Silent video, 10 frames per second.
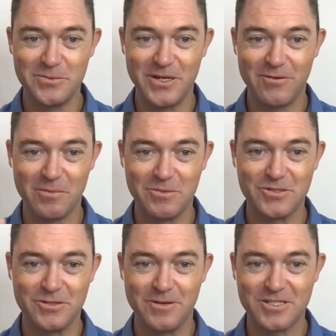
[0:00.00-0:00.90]
We don't want to put
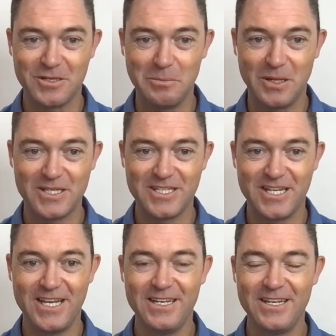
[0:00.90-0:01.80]
too much
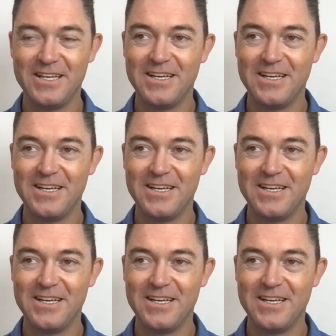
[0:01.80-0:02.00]
complexity in.